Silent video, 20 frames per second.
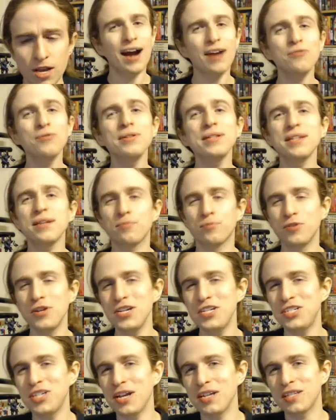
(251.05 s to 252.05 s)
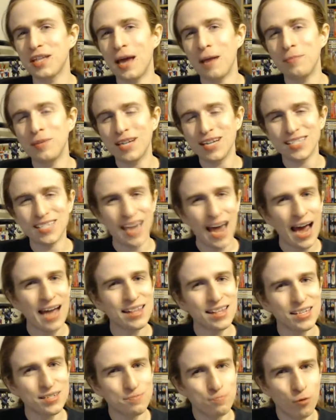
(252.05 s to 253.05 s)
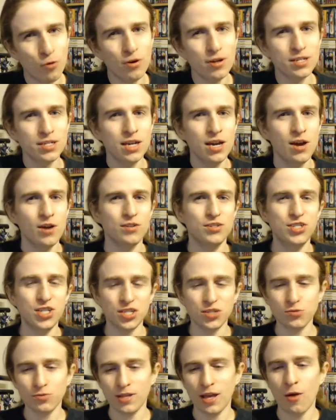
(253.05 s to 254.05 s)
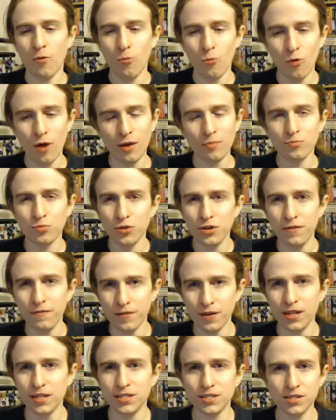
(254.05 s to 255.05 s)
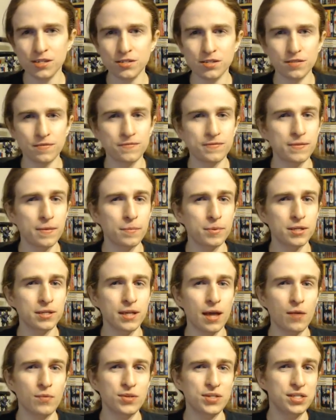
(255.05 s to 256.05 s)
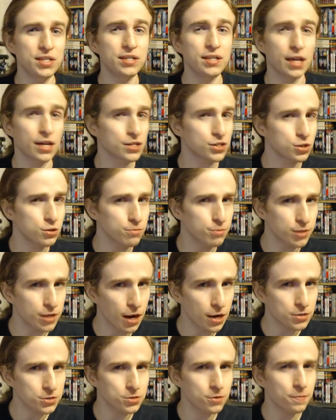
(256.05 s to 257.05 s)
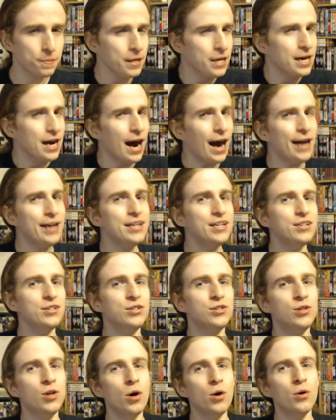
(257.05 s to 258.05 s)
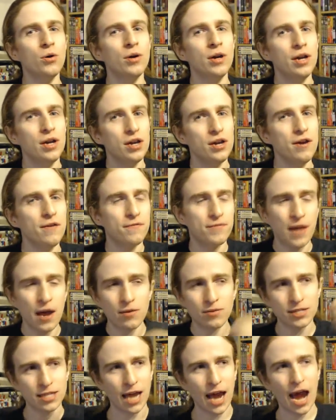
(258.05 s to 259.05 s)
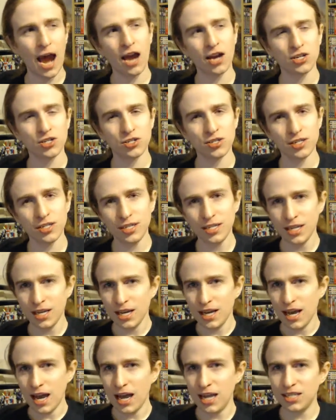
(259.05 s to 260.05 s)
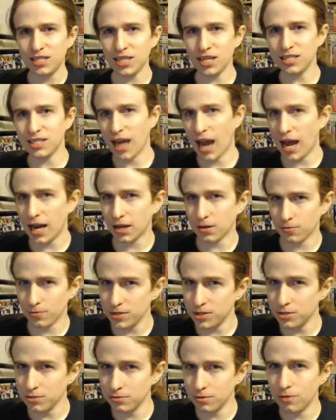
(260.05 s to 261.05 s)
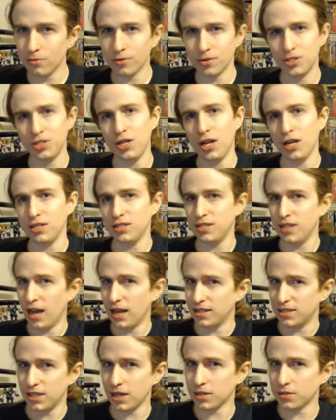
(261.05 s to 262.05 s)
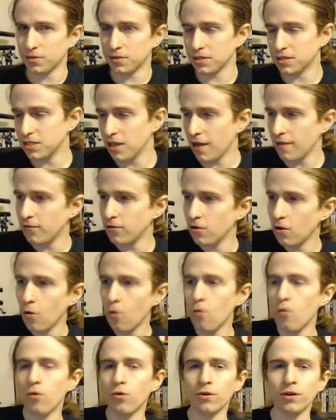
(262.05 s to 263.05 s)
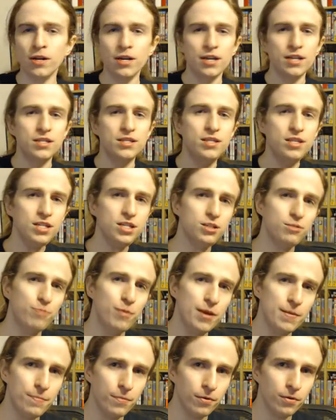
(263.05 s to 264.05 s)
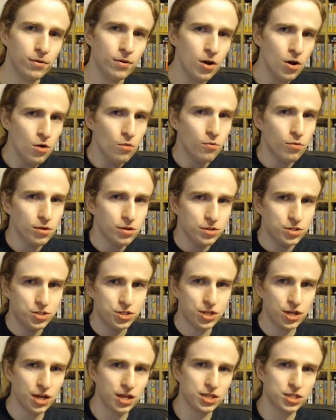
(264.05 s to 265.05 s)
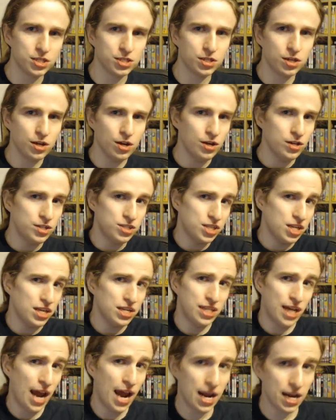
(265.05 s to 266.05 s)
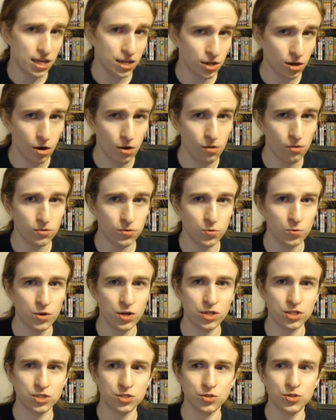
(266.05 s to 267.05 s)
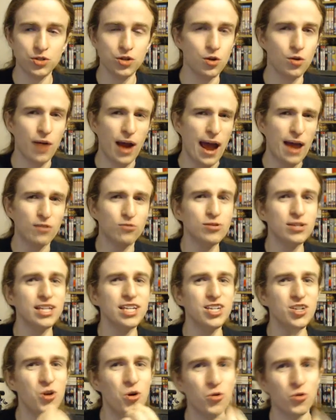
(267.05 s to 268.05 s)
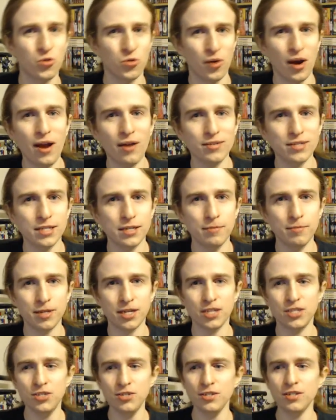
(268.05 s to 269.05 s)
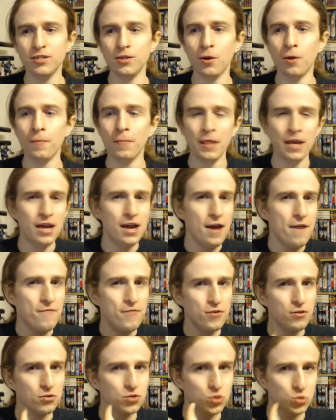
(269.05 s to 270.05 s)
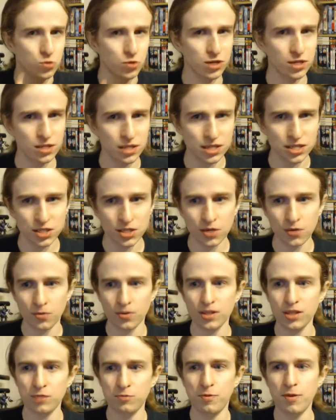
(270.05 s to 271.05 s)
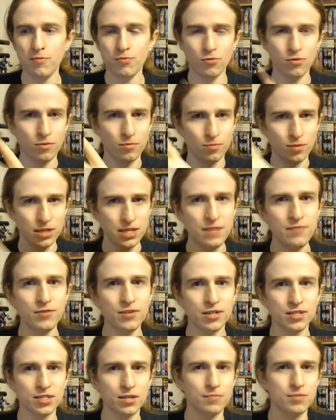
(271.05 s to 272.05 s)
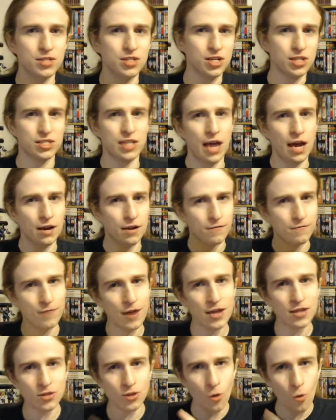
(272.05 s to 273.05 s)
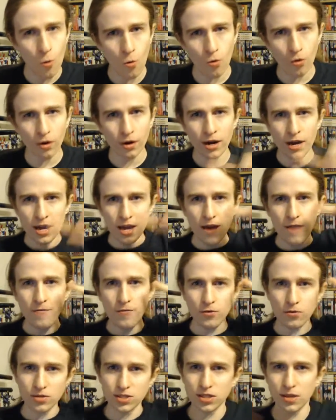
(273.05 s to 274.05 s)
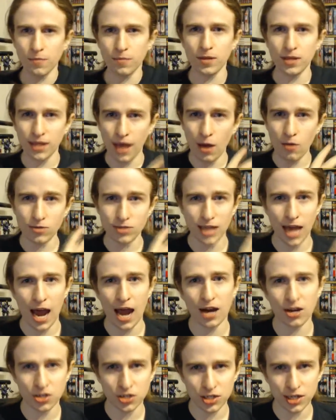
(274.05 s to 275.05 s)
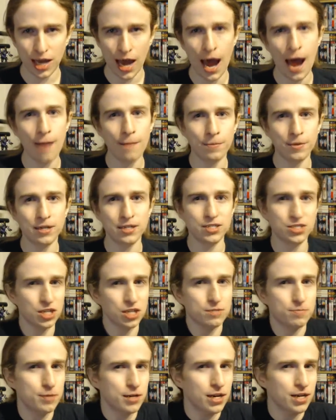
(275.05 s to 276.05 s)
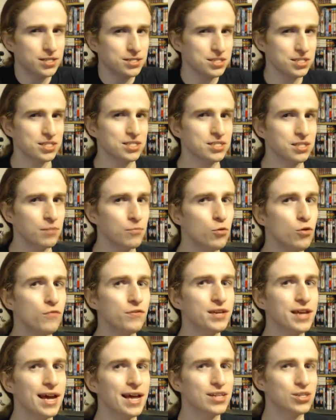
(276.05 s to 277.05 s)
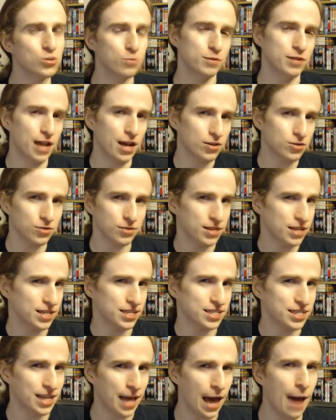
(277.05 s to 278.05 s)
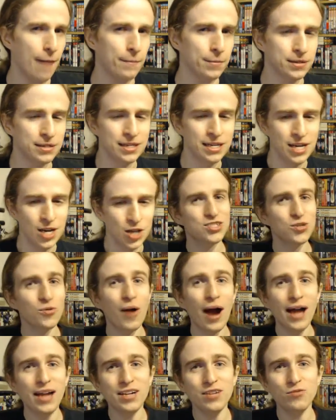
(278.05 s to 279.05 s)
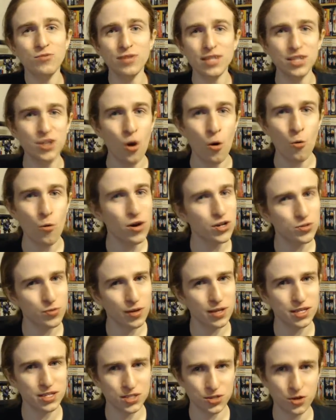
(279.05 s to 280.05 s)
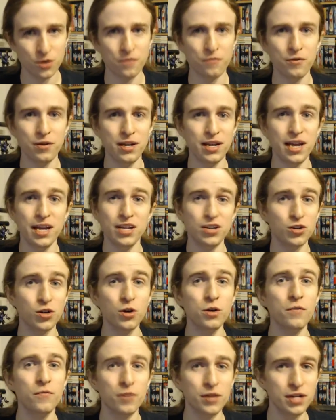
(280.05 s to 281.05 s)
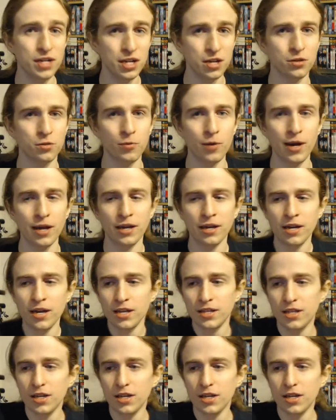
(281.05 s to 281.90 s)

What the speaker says: I really appreciate that because at this point, just with that one brief instance of something that we see that is supernatural, I didn't know if that was actually a satanic ritual where she had sex with the devil, or these people were just a satanic cult which, you know, had really no grounds in it, because you didn't know if it was realistic where these people were believing in something just out of faith, or if it was something that was actually happening just because this is a movie and supernatural things can happen. So I didn't really know which way this could have went, and it could have went either way.